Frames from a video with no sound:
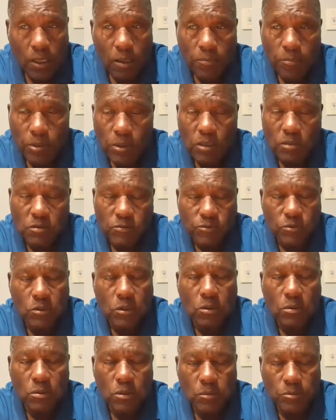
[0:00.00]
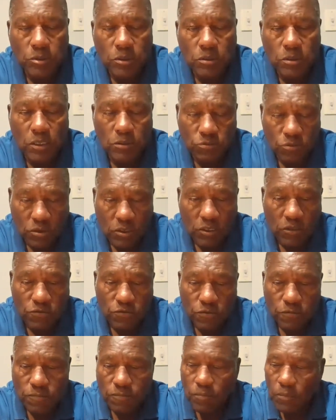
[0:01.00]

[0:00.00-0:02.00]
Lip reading: because of his own limited education.